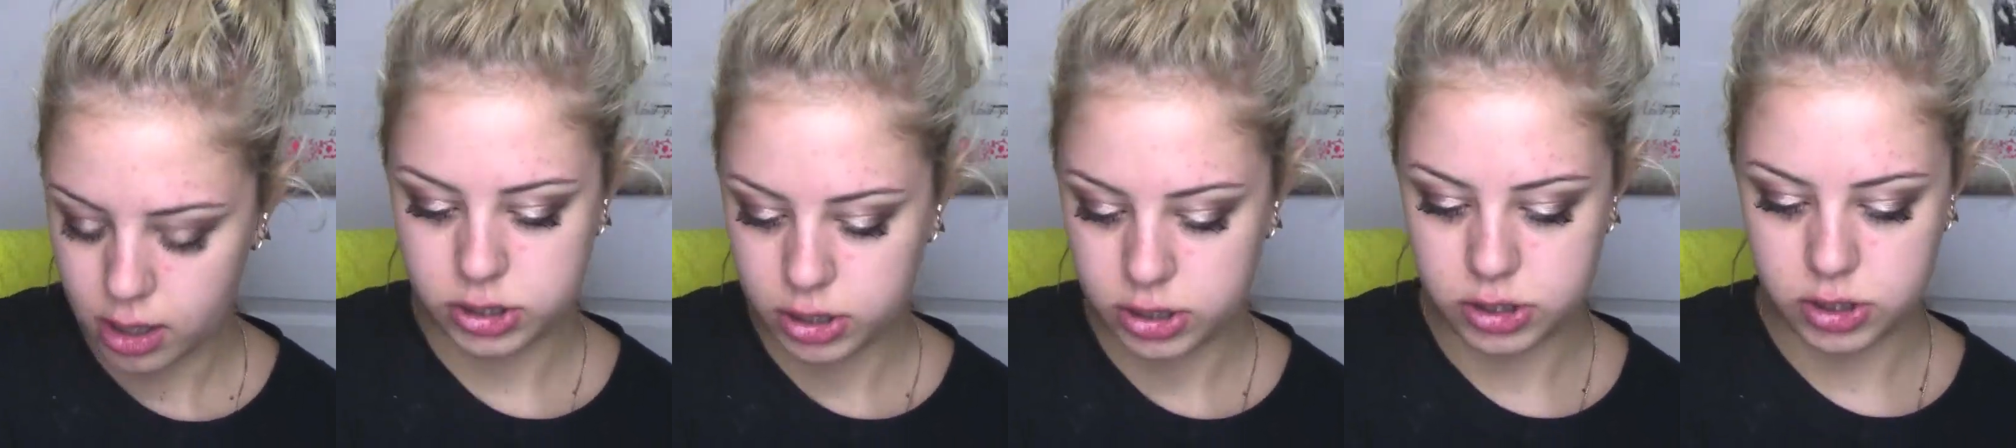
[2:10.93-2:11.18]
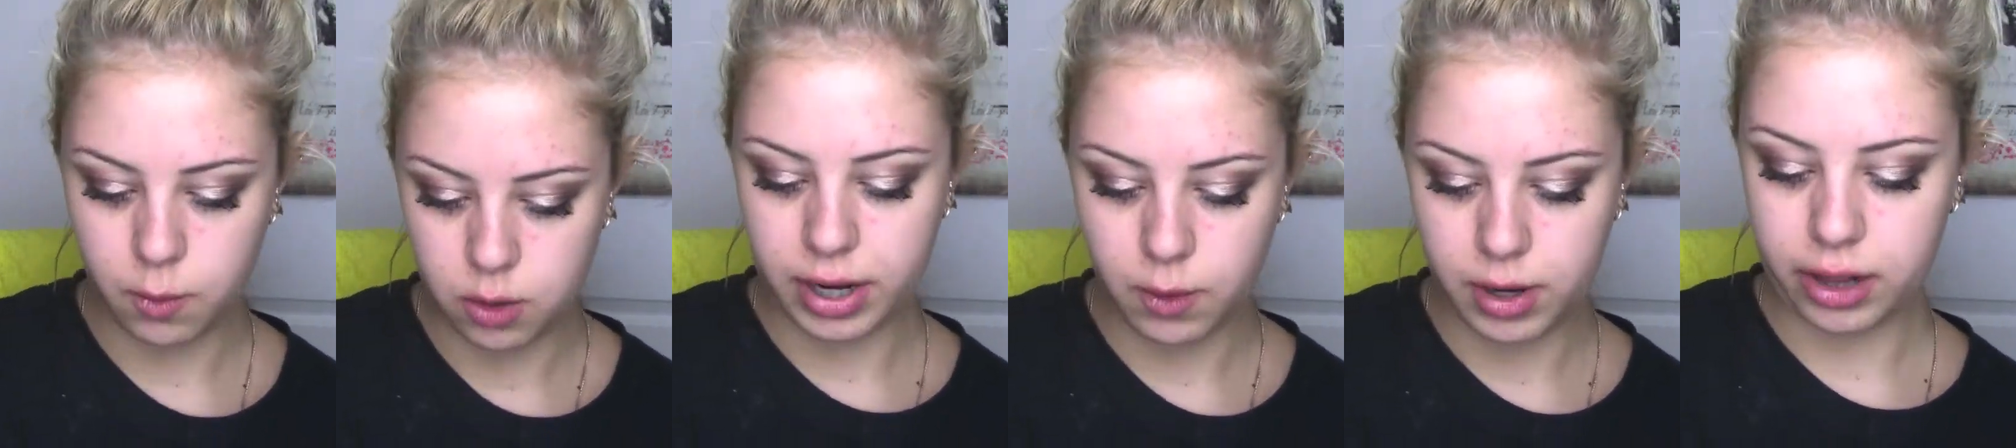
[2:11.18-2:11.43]

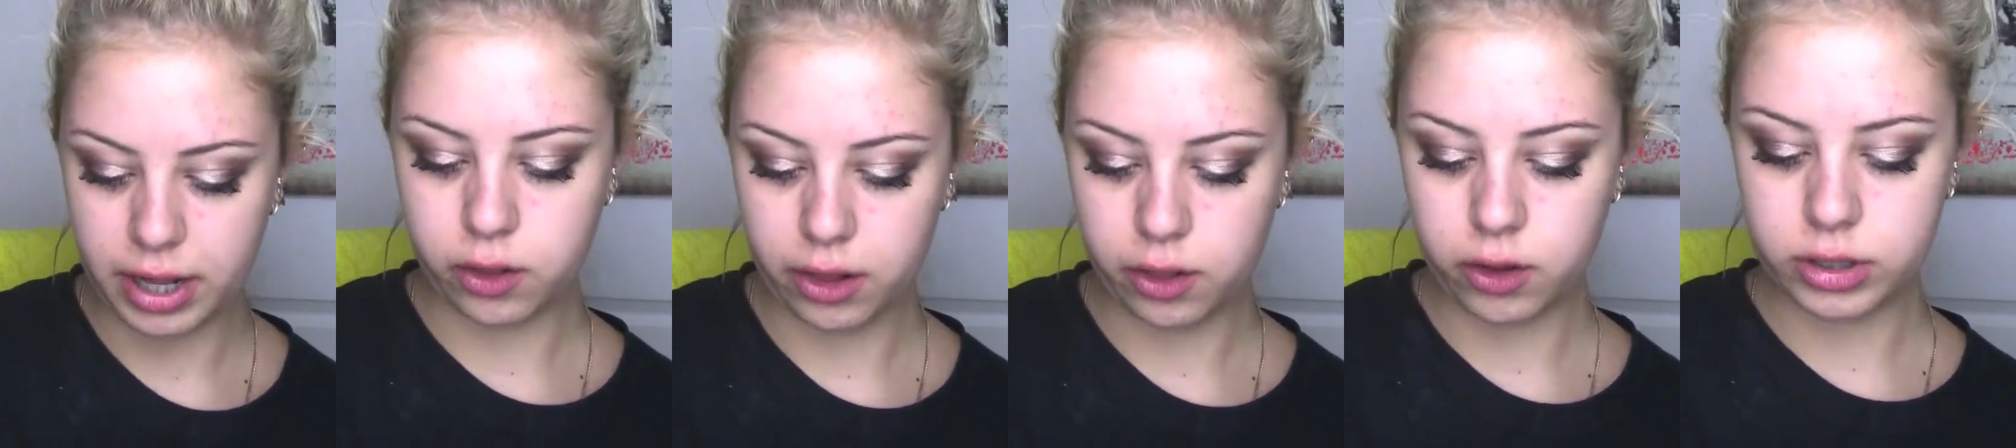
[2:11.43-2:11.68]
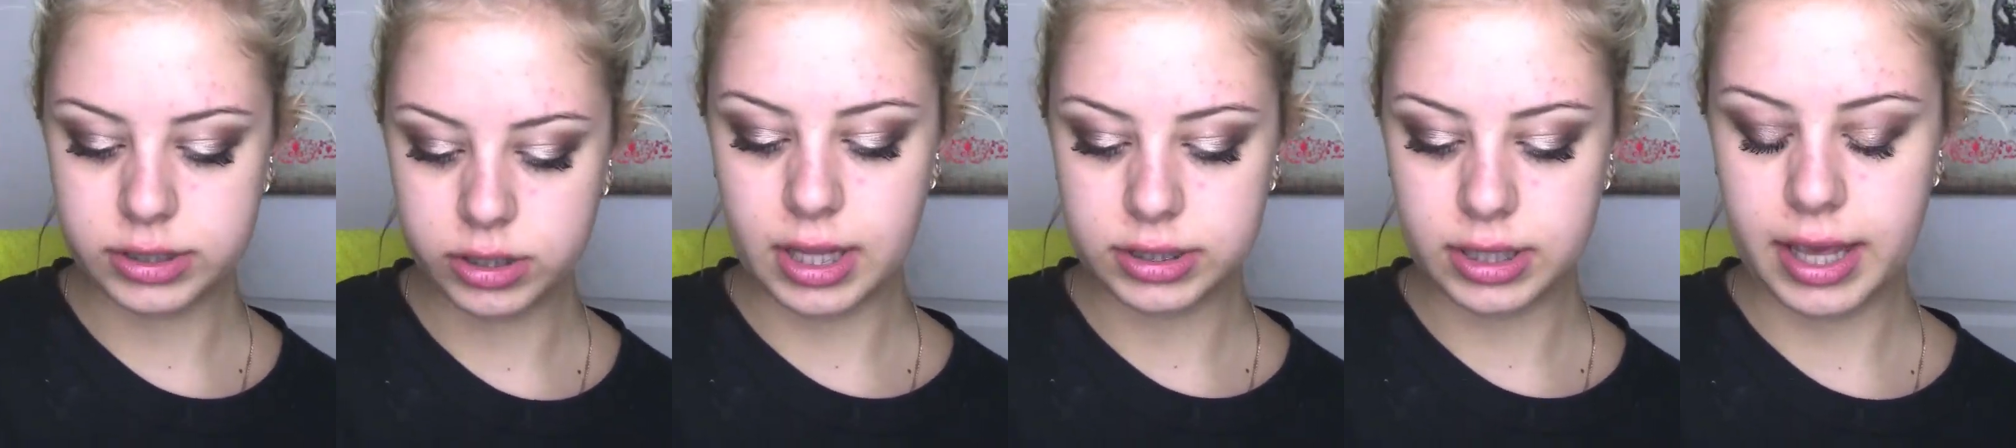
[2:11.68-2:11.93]
So what it
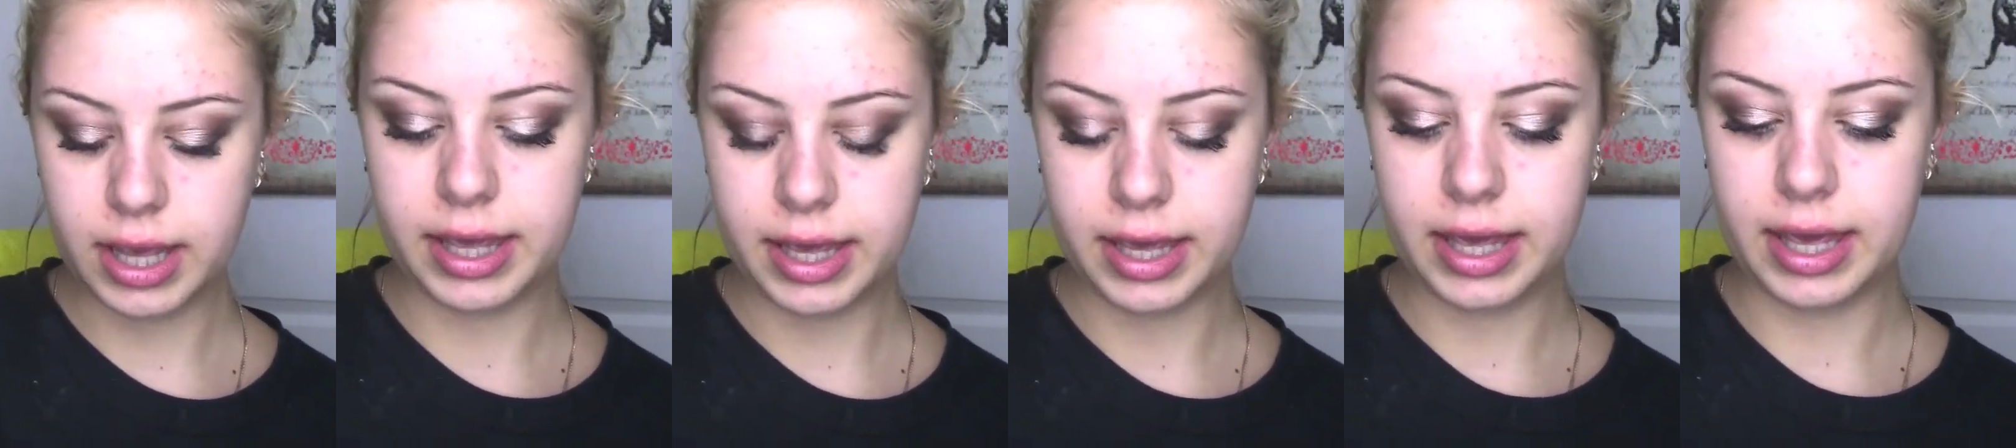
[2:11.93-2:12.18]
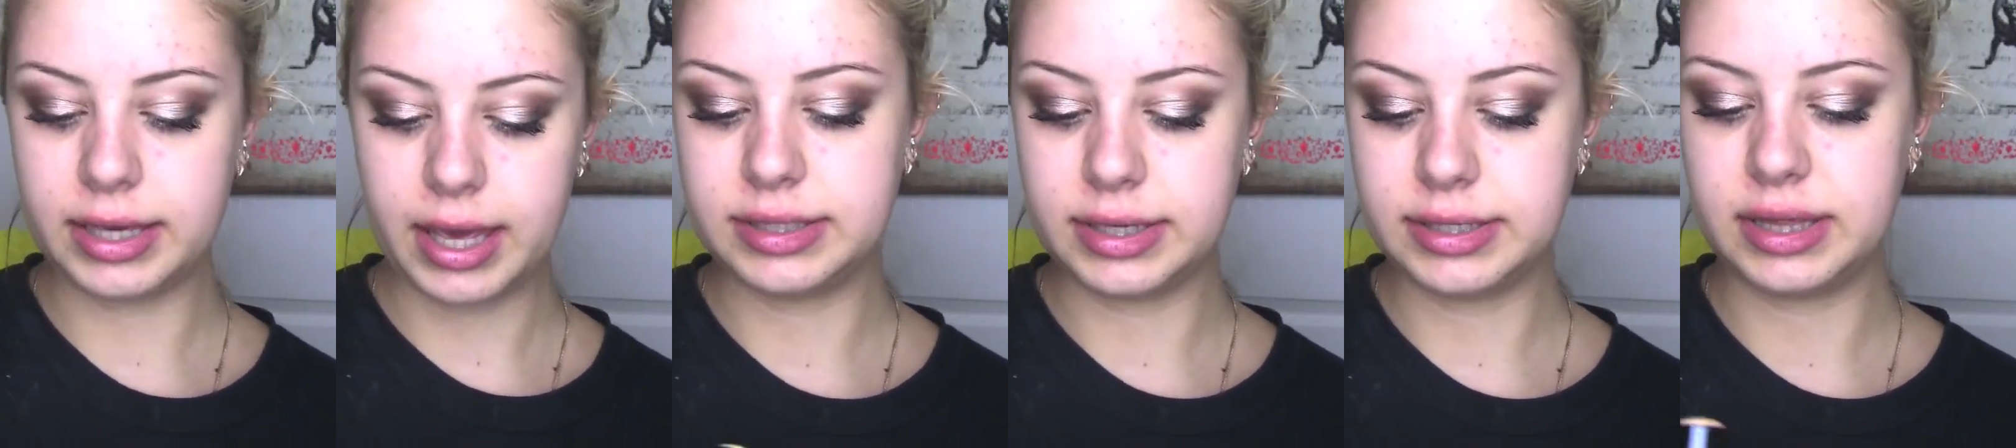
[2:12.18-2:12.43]
looks
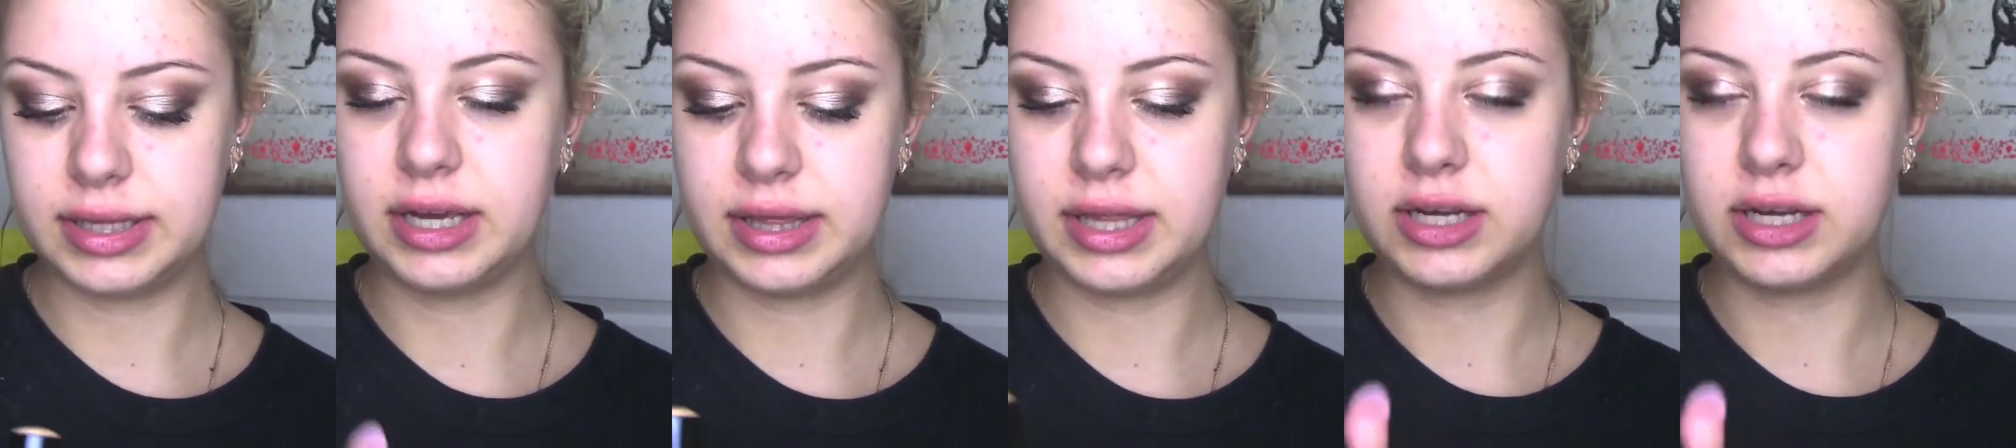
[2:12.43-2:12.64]
like is